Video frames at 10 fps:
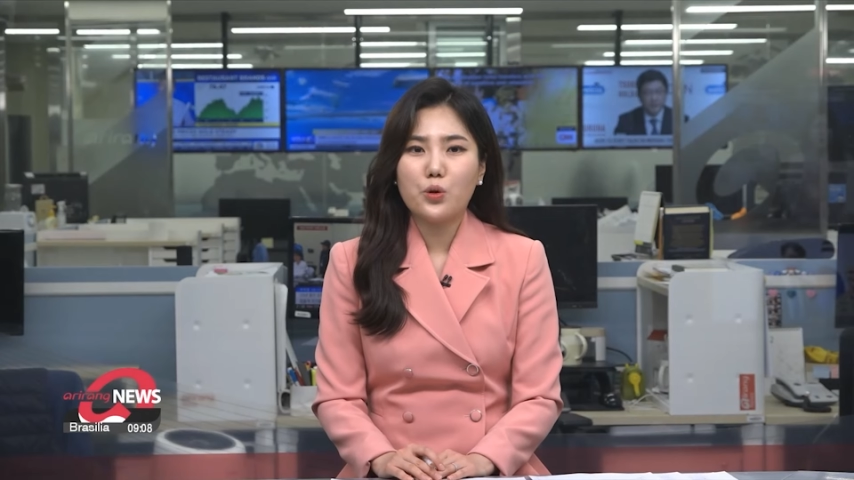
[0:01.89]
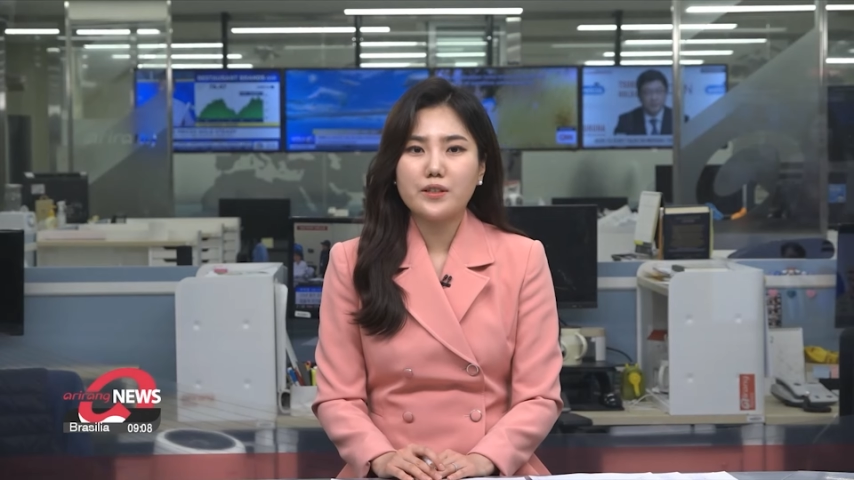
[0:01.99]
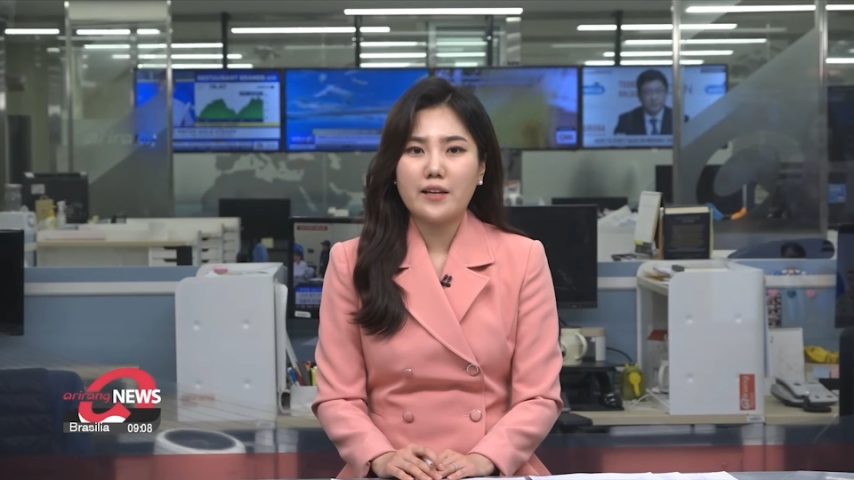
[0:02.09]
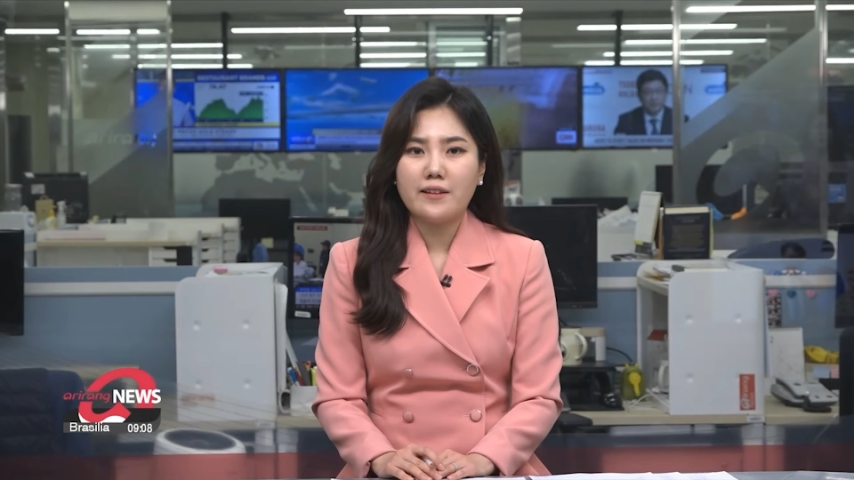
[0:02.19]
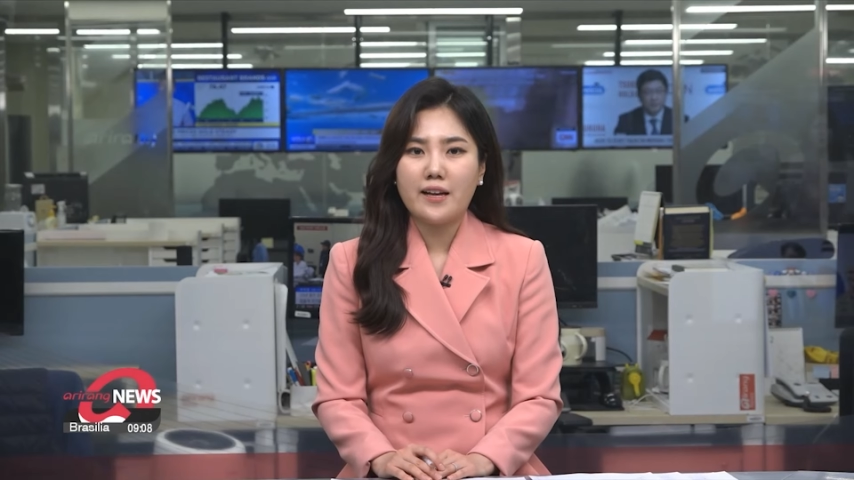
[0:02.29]

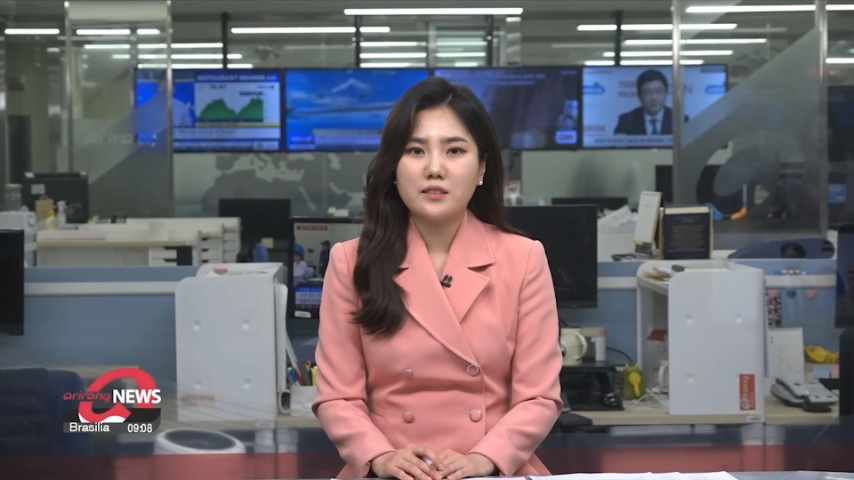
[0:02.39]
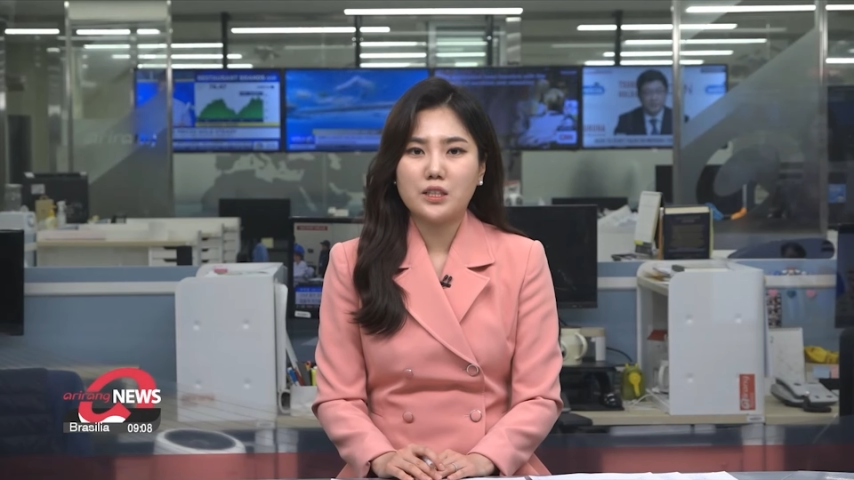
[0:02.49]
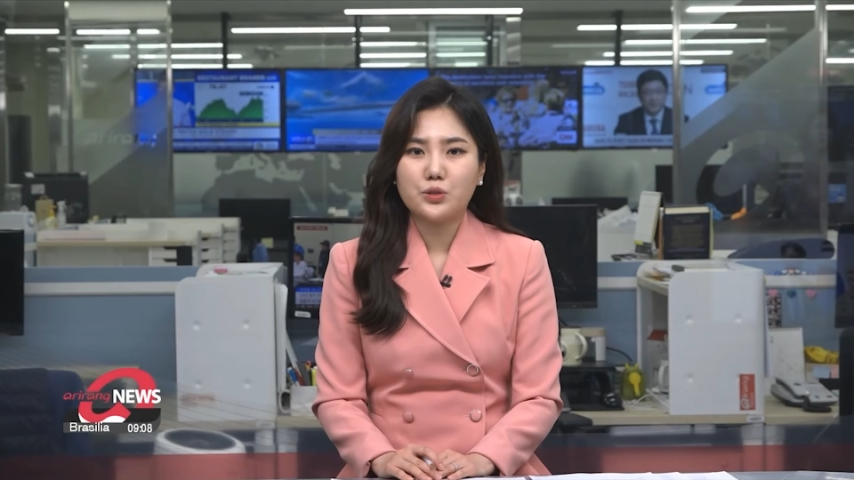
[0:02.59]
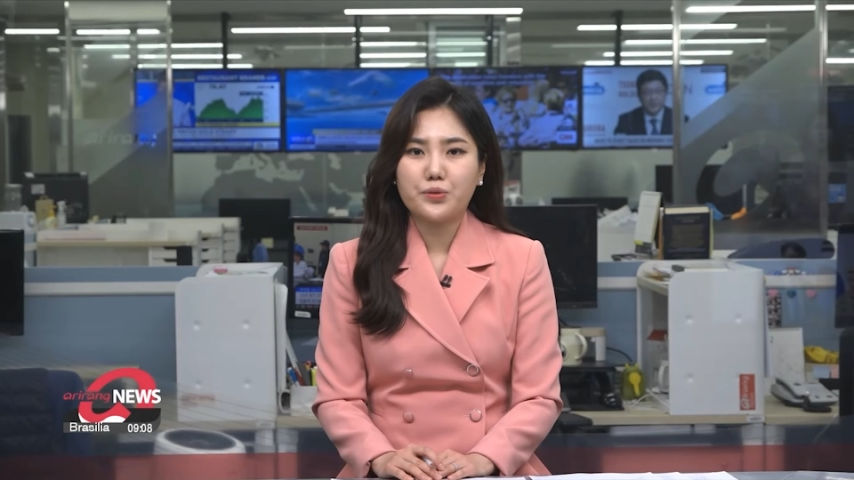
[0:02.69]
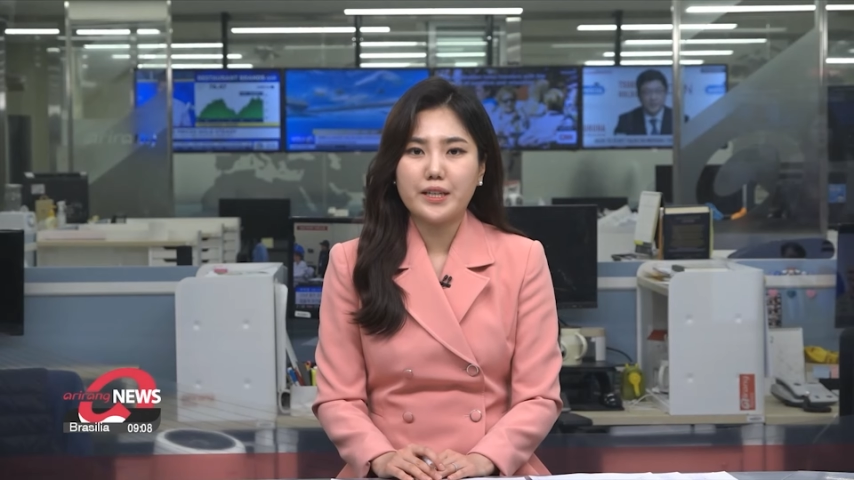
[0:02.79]
North
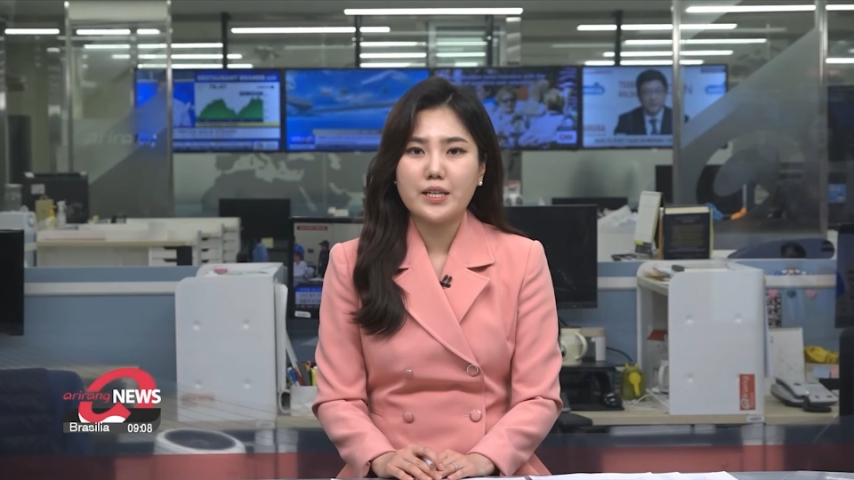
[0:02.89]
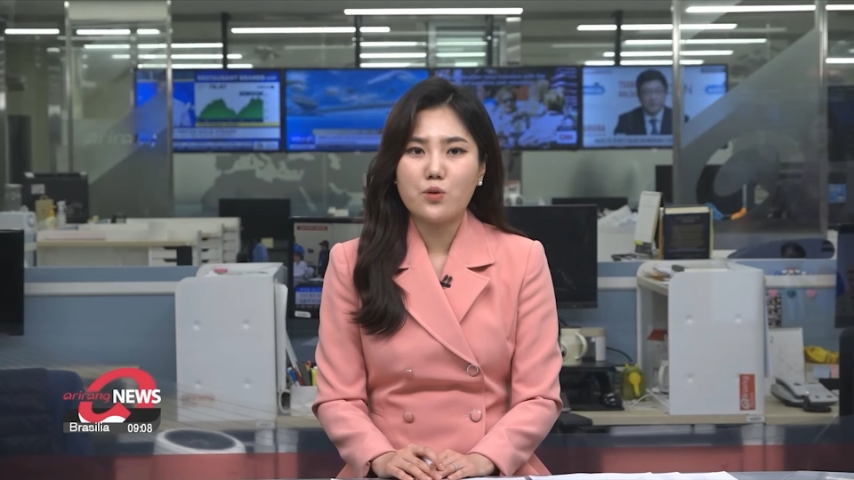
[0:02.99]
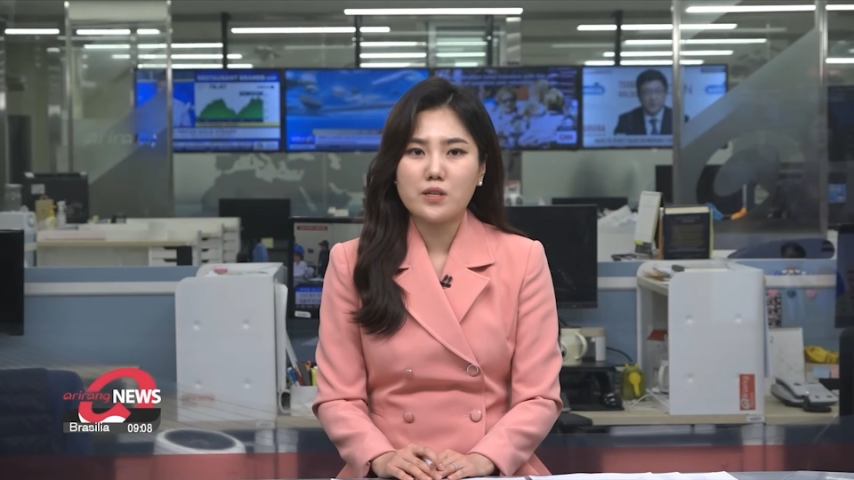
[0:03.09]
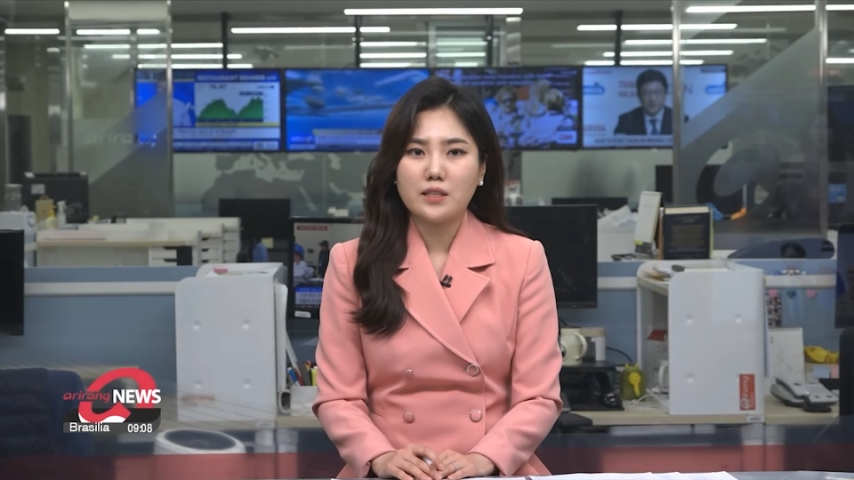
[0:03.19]
Atlantic Treaty